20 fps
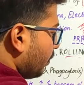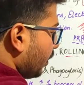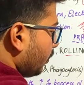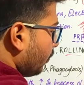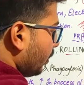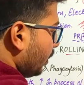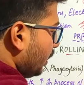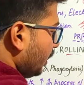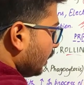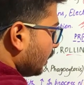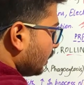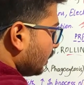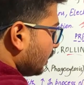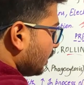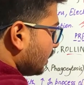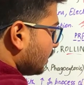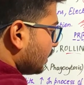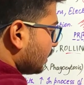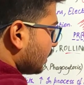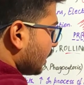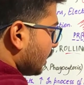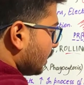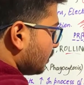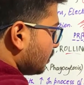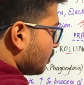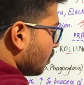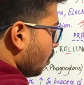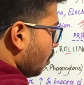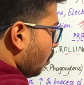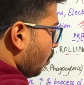between these
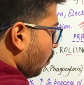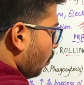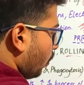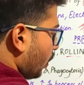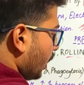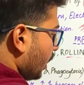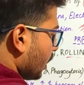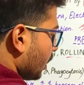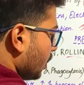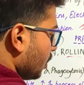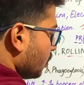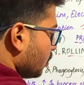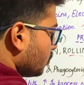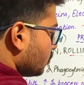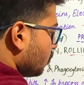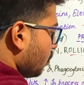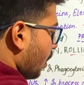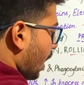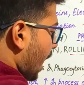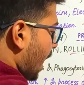cells. Okay, so